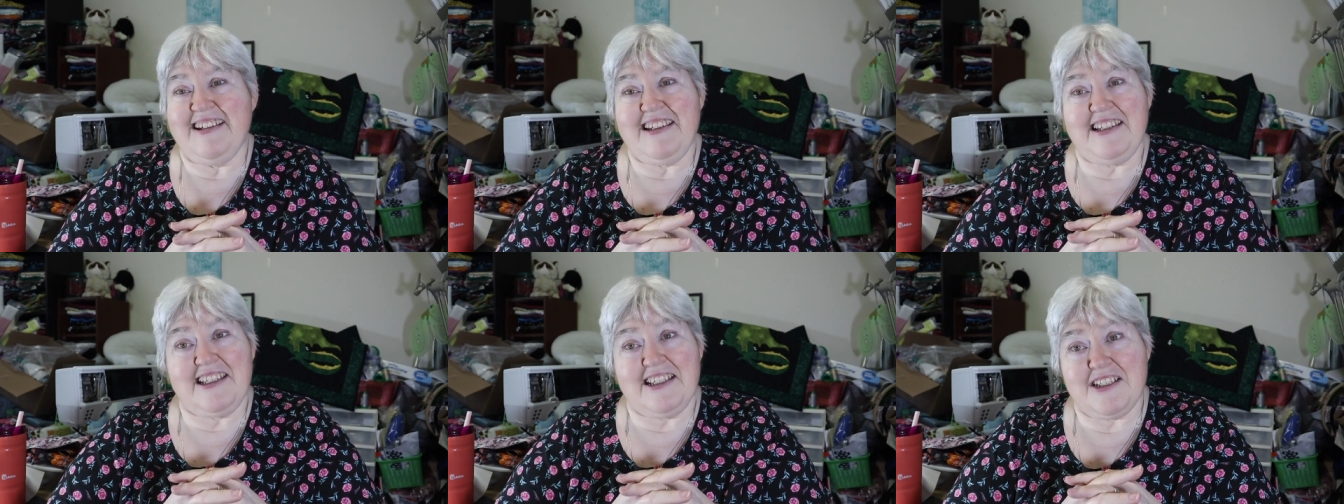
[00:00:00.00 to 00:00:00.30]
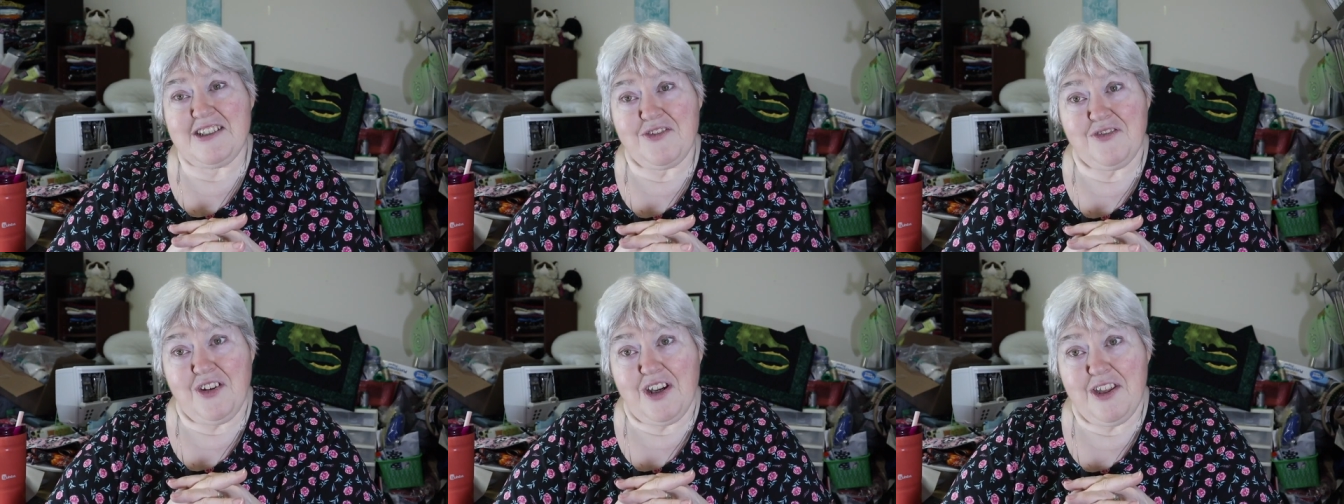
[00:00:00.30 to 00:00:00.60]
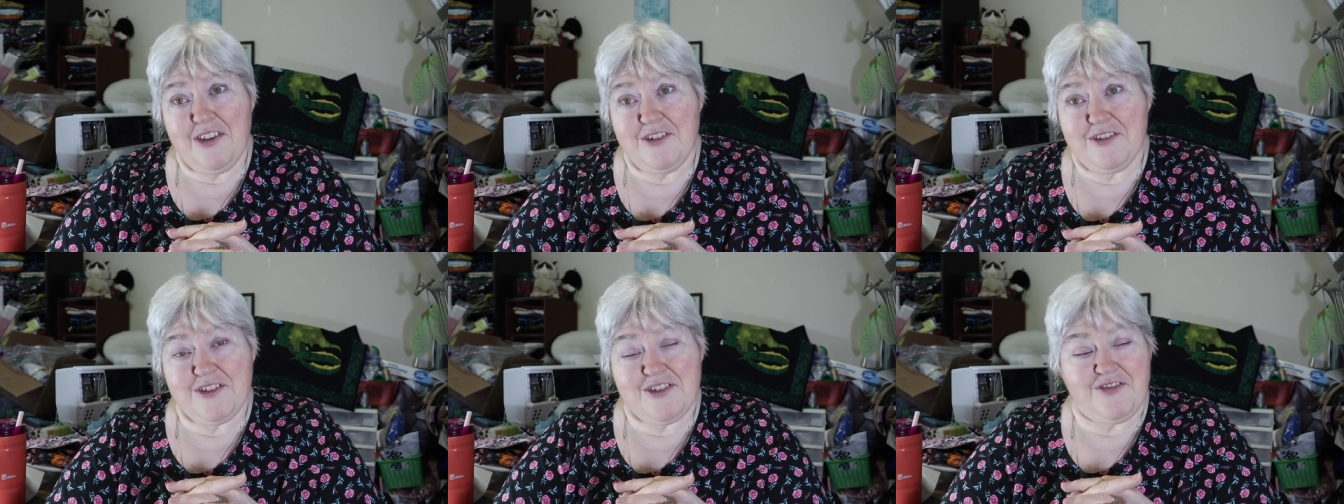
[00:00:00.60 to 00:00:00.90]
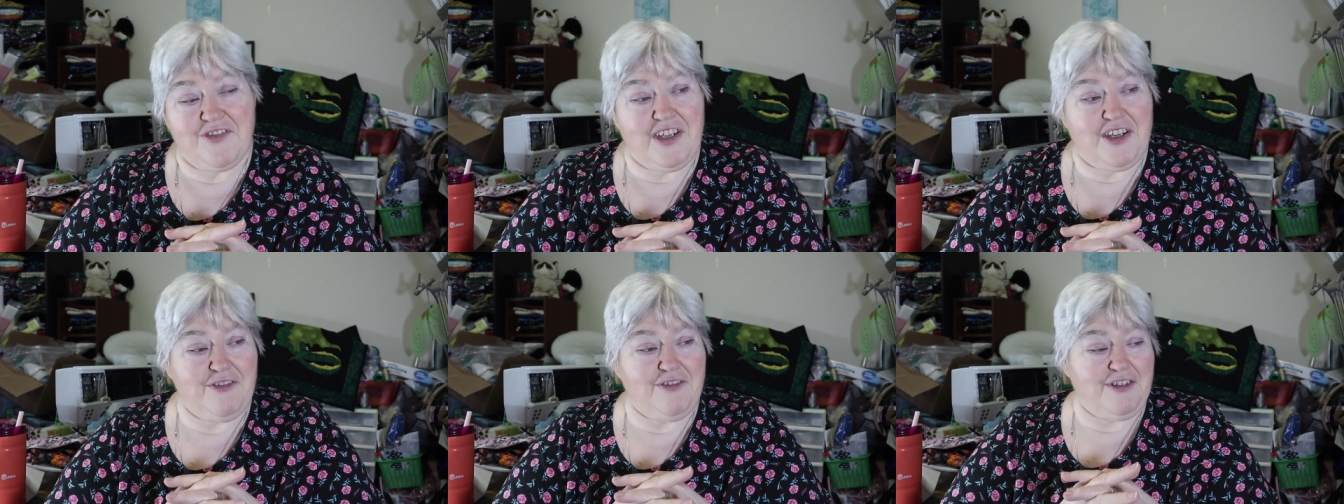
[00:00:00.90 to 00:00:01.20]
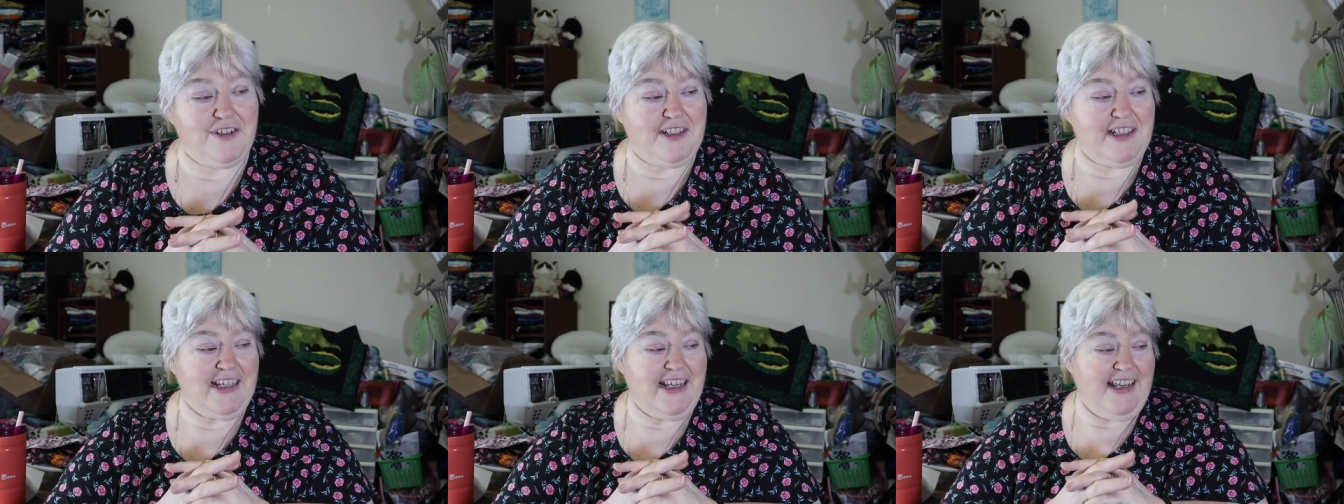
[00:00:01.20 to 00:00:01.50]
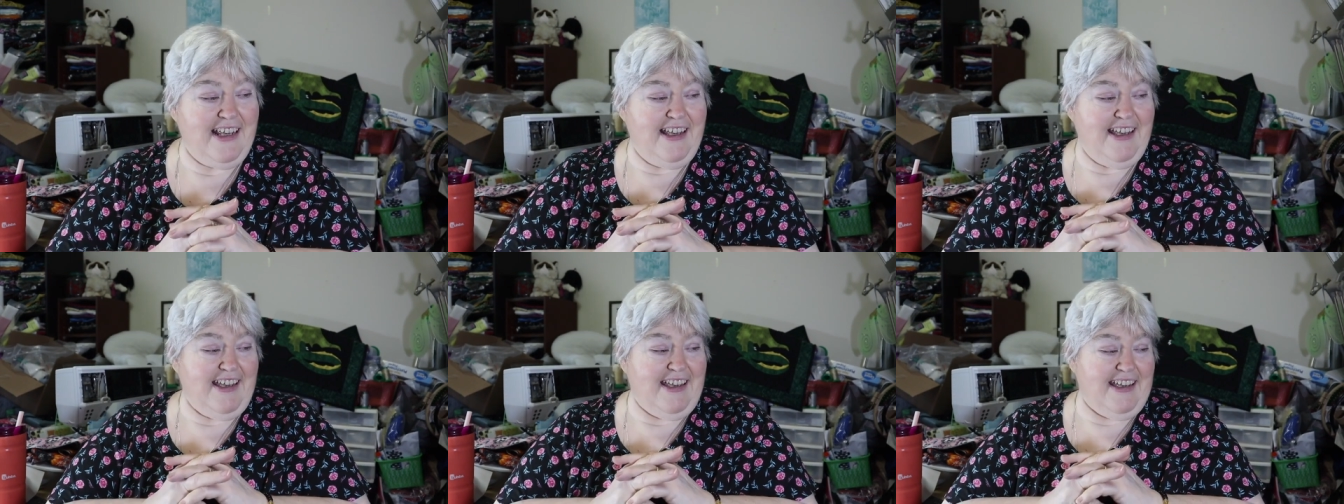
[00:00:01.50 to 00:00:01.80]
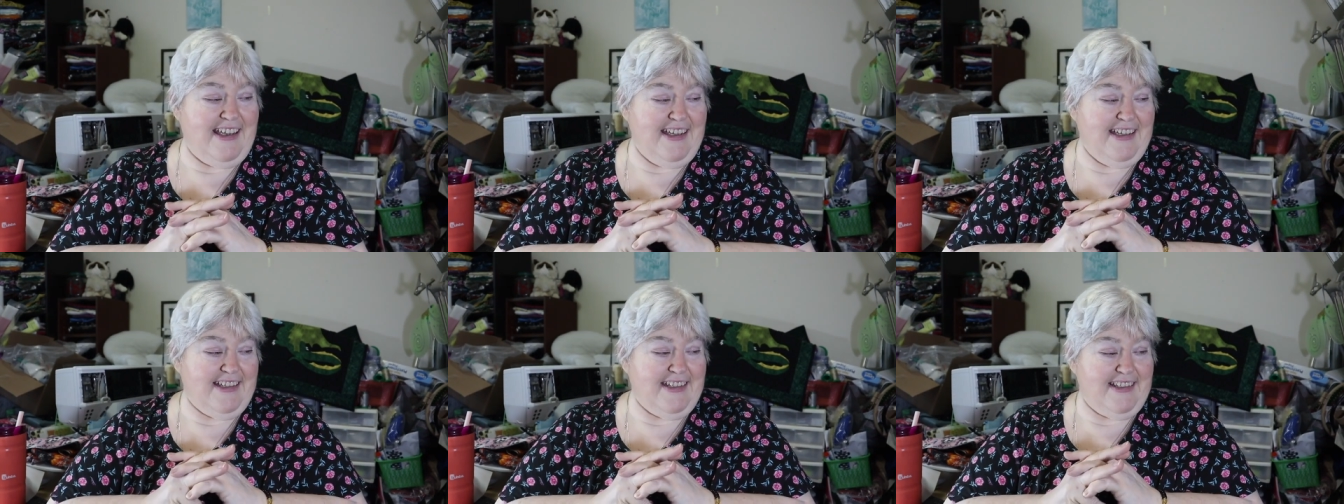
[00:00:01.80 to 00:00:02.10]
his father's favorite,
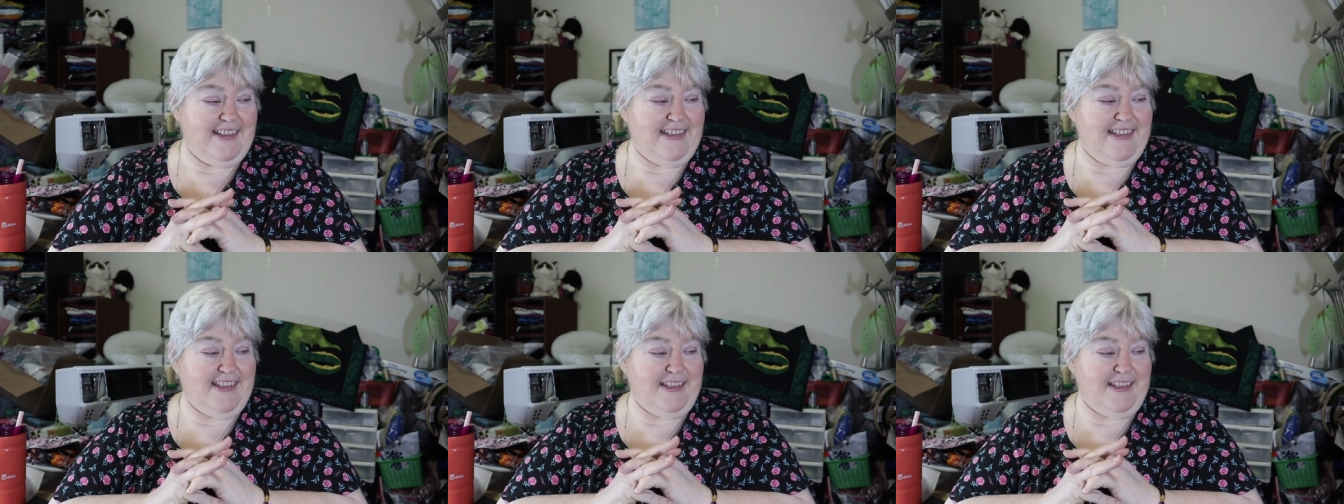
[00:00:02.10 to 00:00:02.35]
and